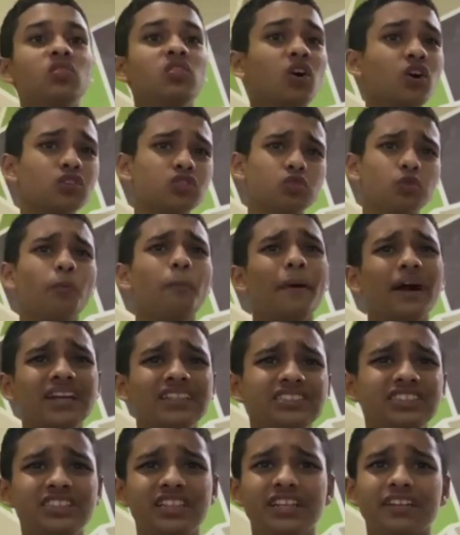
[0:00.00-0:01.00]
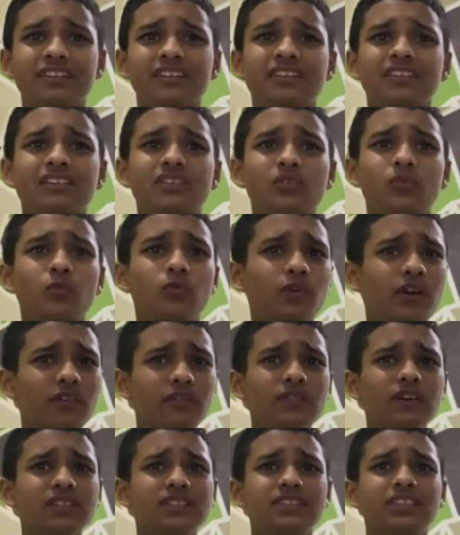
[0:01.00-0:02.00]
Not to mention,
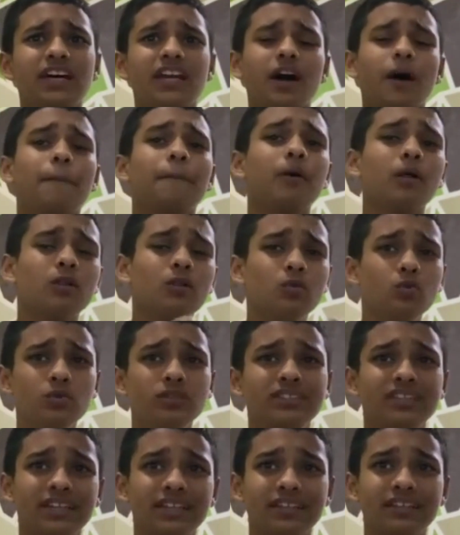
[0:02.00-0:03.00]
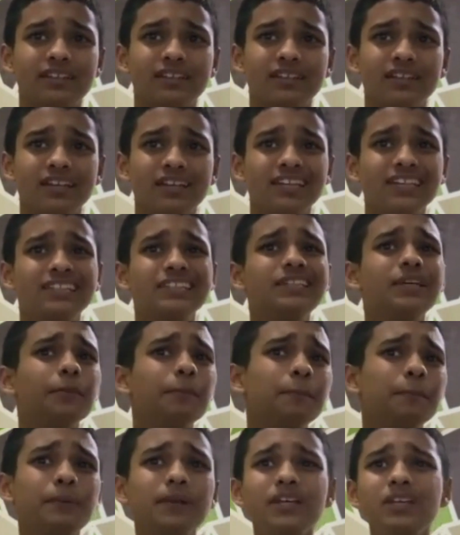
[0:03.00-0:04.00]
rivers that are polluted is
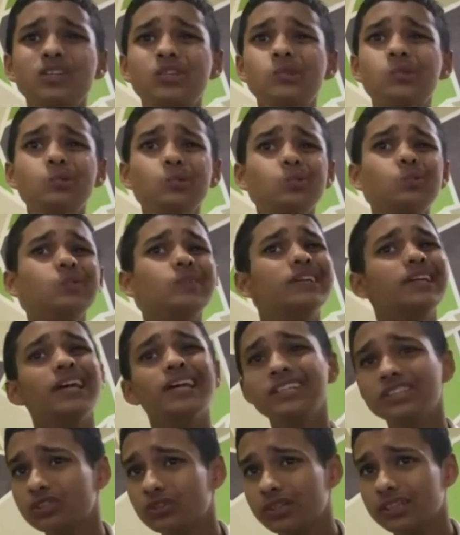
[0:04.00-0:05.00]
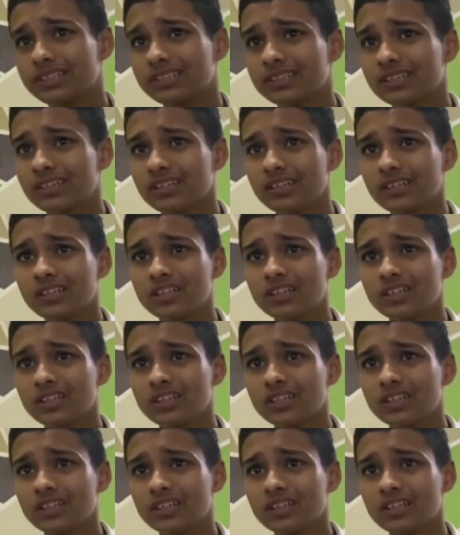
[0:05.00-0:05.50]
simply too dangerous.